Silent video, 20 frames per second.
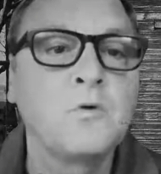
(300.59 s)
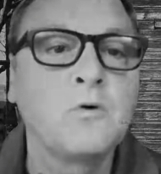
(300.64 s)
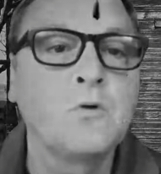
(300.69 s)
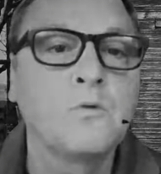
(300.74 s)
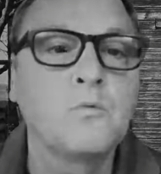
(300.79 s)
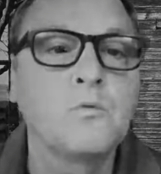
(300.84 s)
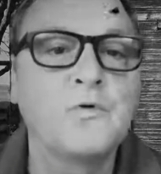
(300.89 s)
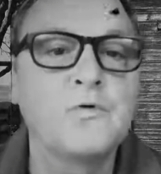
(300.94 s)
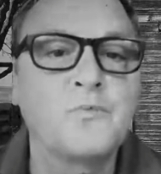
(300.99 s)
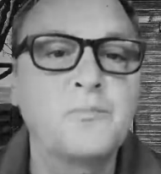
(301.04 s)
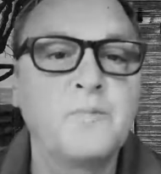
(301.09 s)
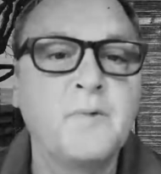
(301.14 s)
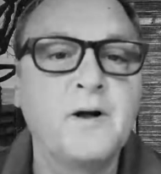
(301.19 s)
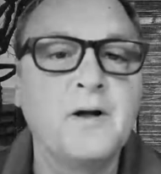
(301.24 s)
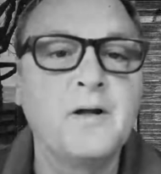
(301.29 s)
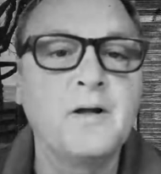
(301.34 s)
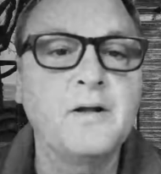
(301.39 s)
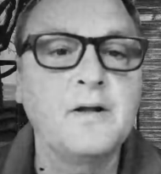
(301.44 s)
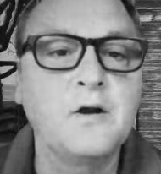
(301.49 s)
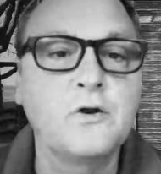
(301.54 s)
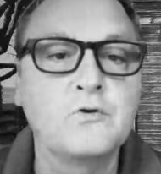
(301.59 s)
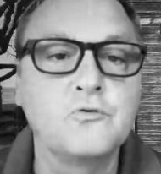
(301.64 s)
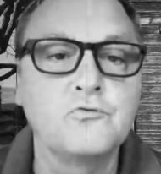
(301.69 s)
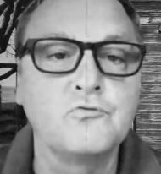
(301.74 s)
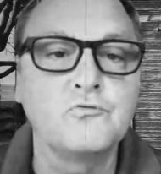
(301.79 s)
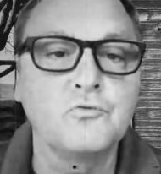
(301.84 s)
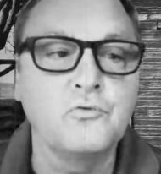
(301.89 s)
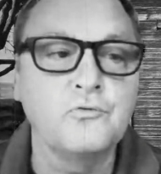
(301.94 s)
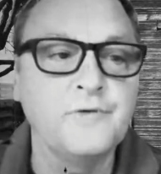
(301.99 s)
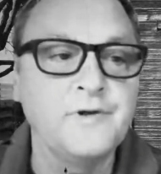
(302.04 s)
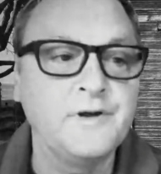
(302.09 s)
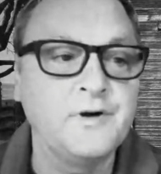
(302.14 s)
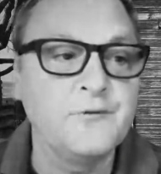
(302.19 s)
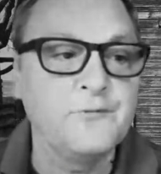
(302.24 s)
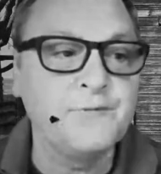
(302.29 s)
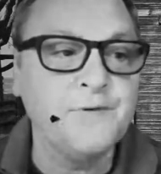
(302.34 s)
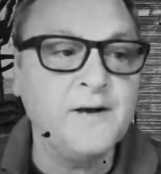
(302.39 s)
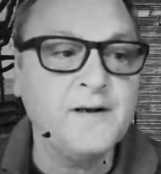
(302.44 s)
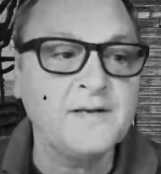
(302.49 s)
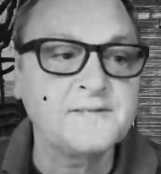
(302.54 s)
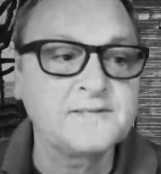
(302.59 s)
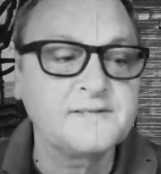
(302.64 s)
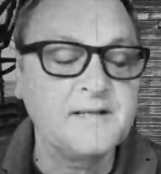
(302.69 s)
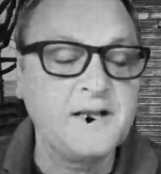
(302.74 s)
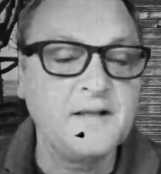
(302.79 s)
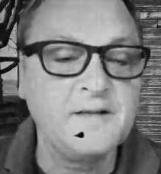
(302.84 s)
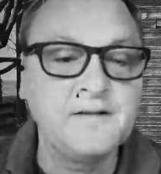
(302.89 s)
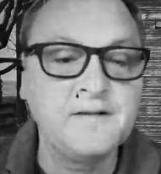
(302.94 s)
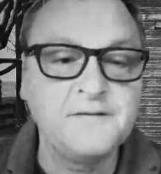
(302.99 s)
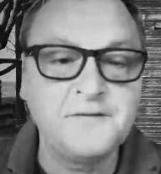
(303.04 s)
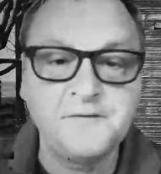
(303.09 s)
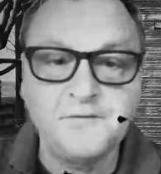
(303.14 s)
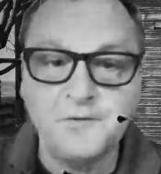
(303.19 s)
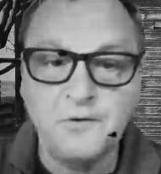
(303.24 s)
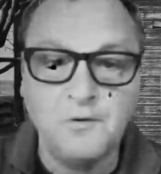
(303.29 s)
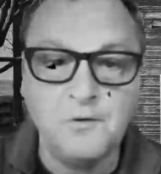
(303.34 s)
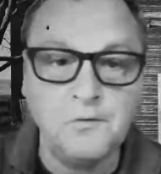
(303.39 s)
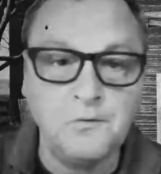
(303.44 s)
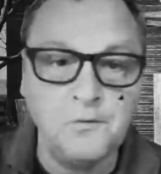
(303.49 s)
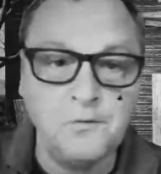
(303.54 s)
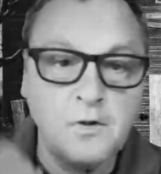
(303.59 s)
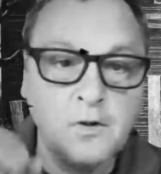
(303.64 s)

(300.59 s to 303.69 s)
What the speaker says: with my groovy effects. And this is all